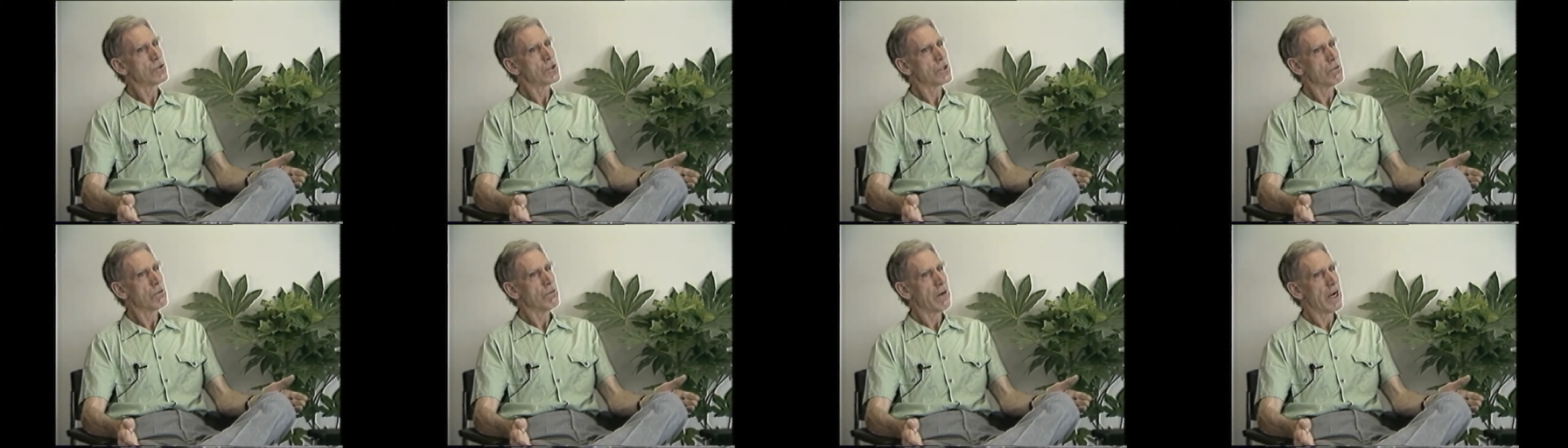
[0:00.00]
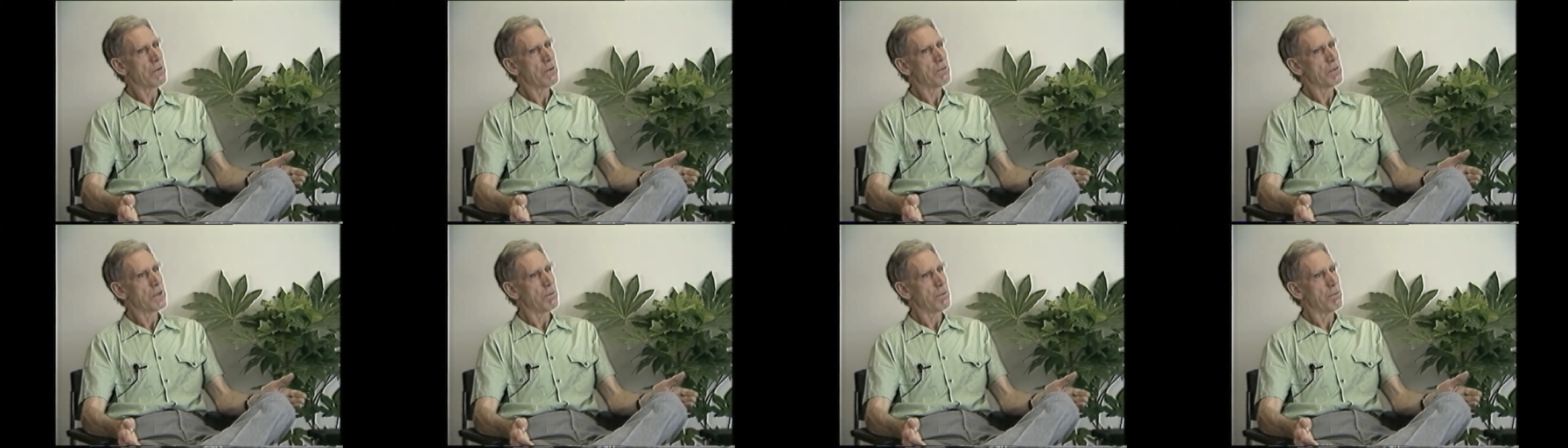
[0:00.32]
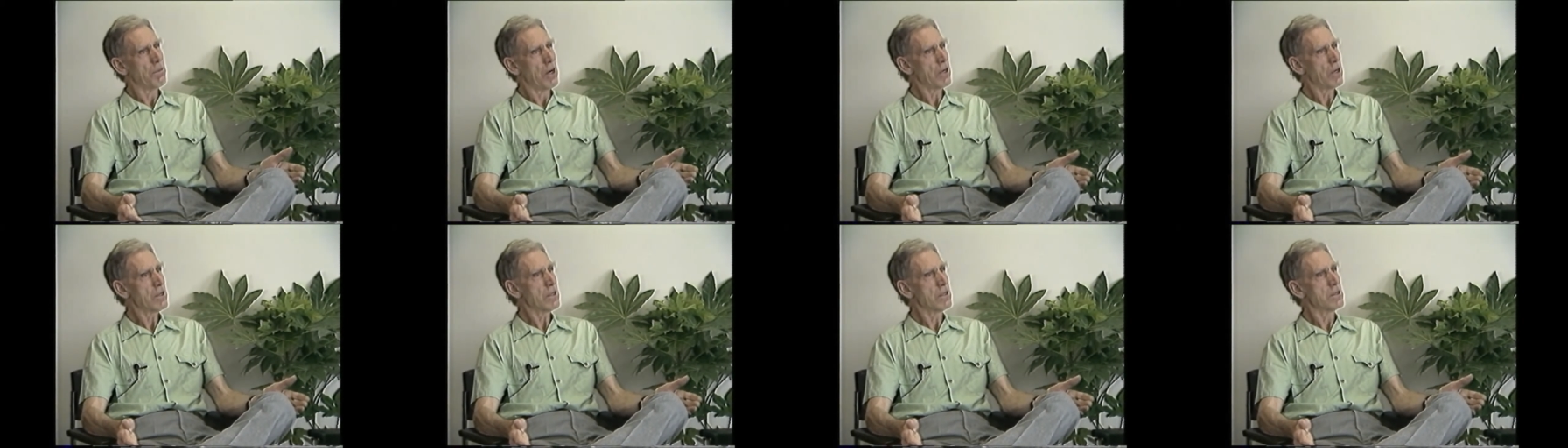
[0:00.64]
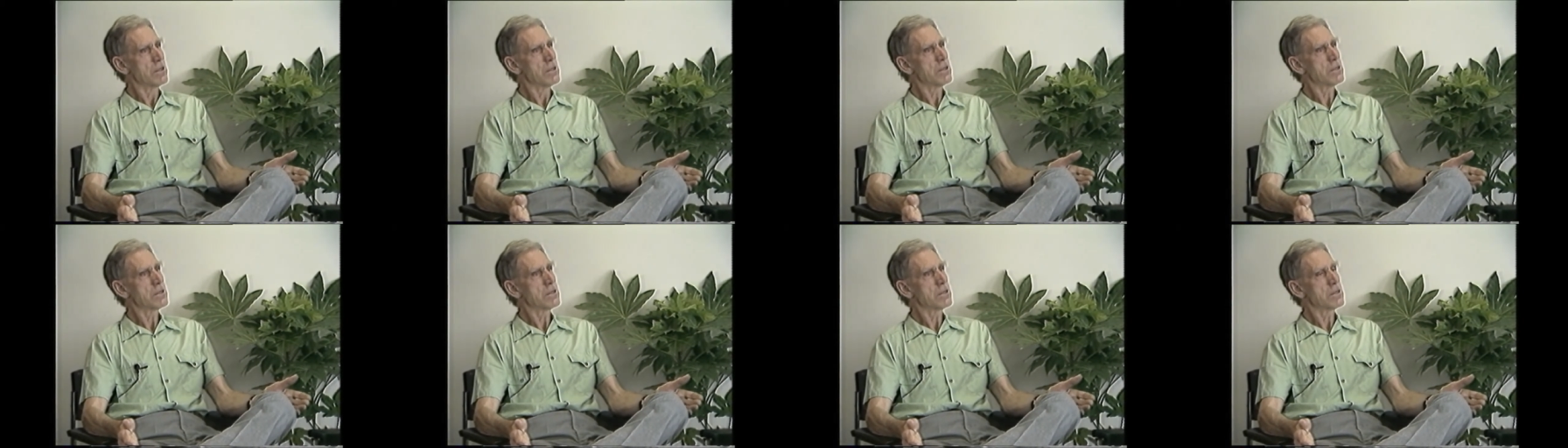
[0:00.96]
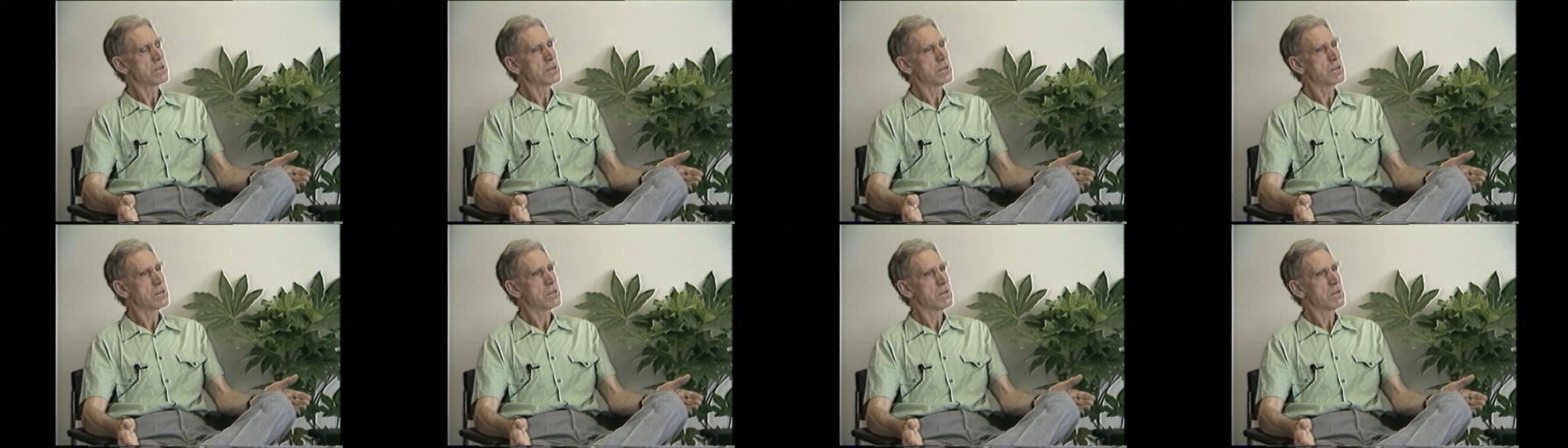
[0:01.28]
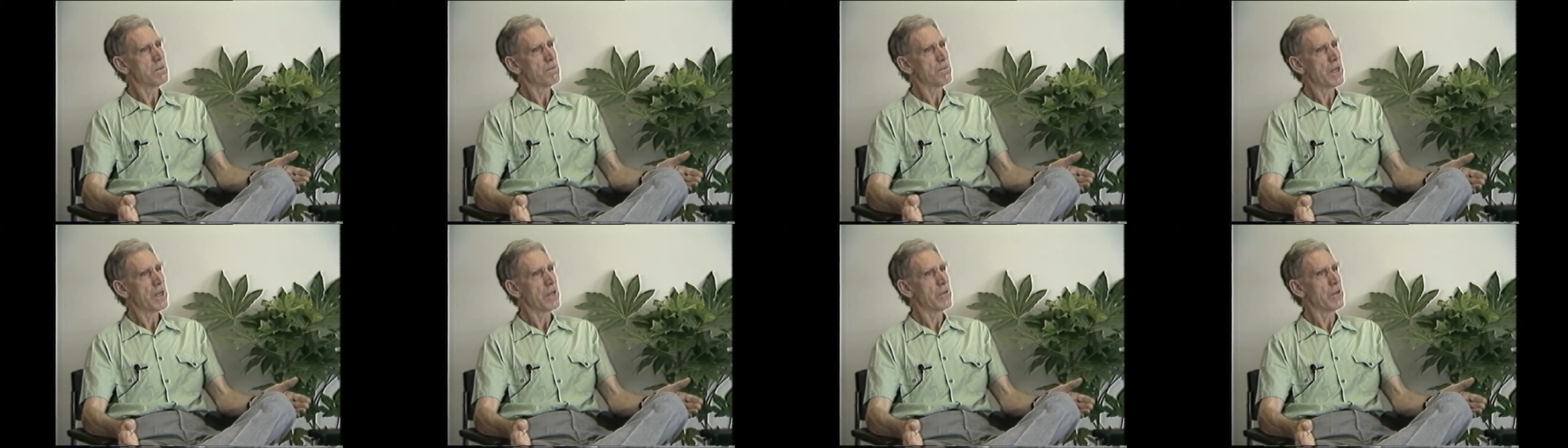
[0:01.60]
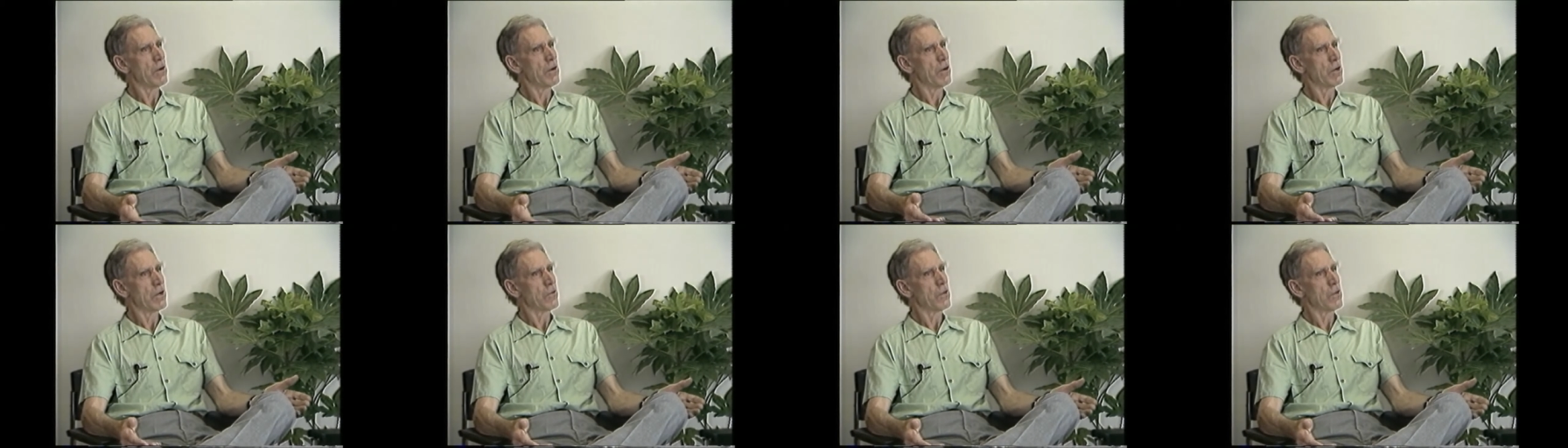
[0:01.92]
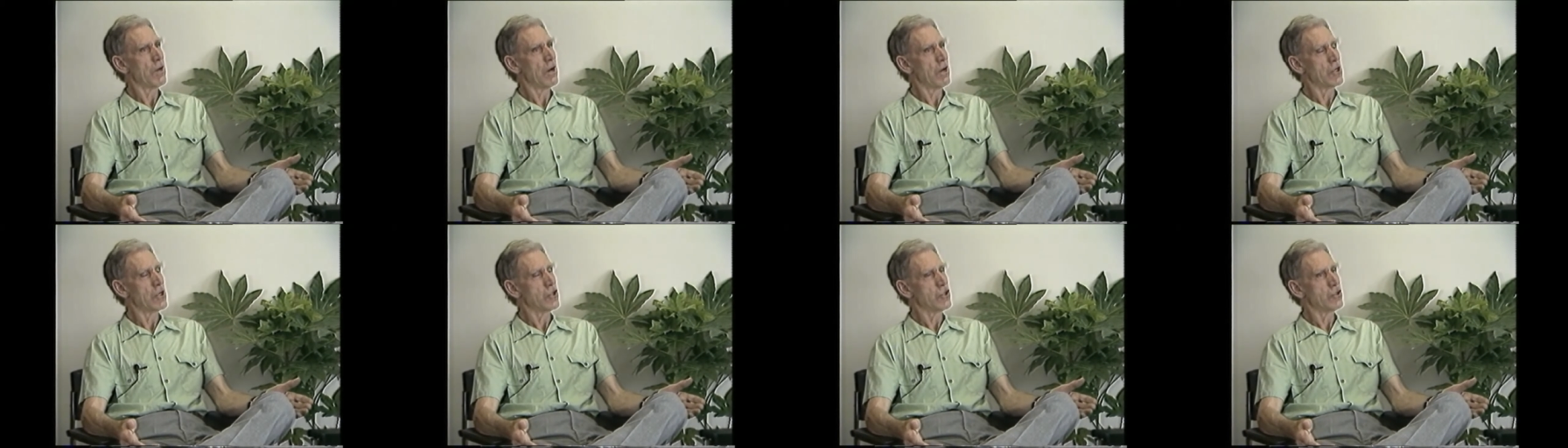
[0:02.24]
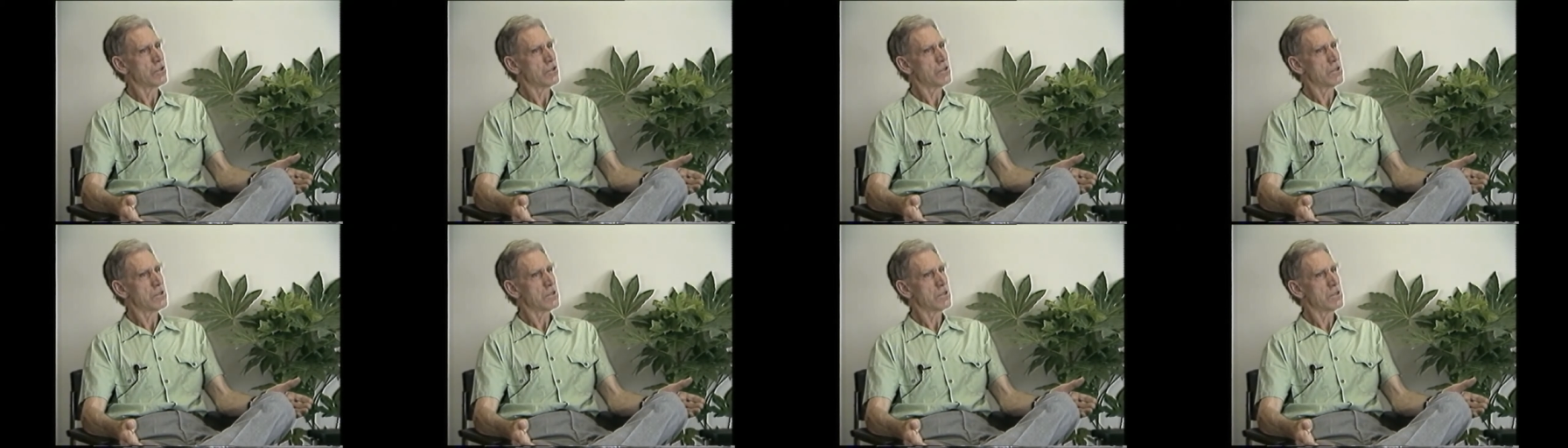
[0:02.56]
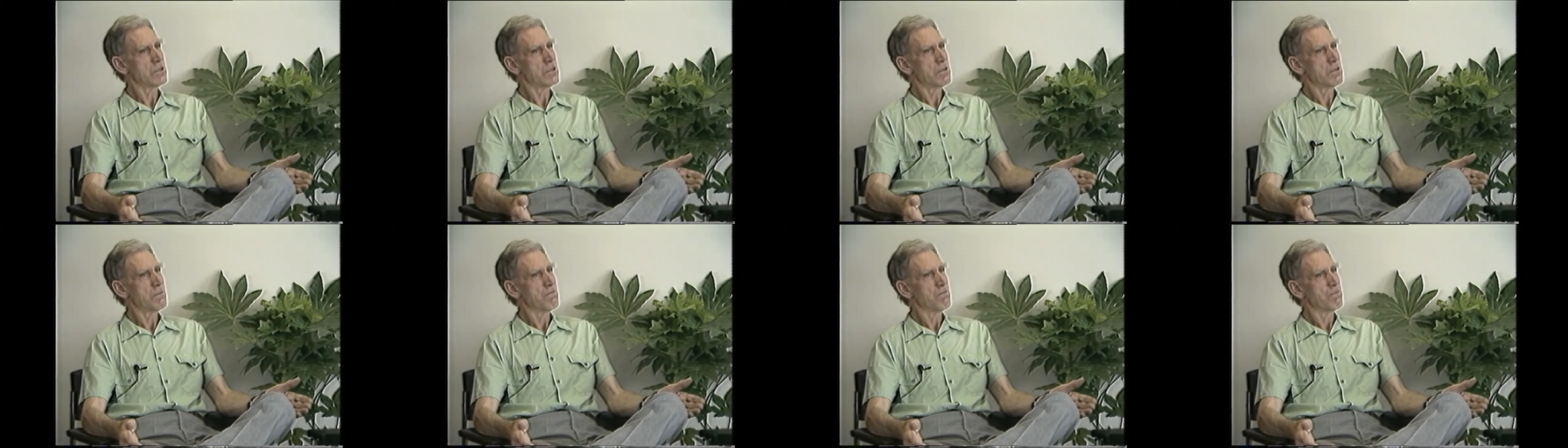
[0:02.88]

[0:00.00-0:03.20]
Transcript: to go out with the botanists and the ornithologists,